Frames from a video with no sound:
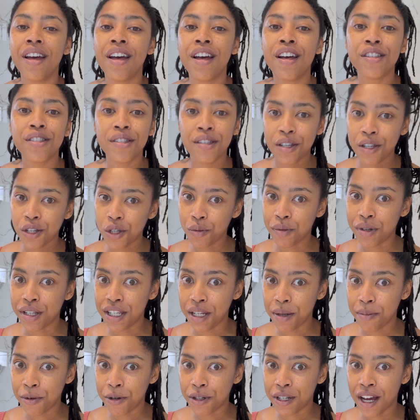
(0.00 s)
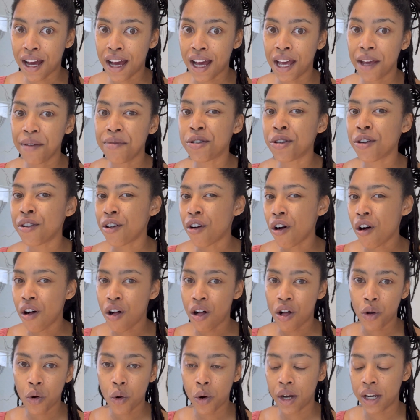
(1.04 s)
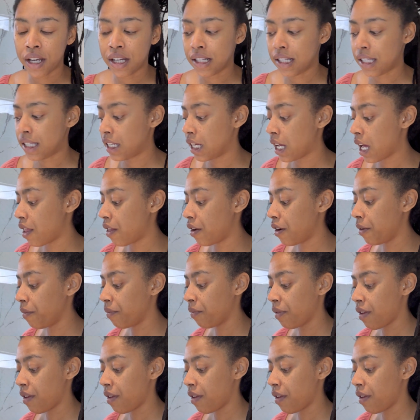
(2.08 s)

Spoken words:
so you can do a deeper dive. So it all coordinates together.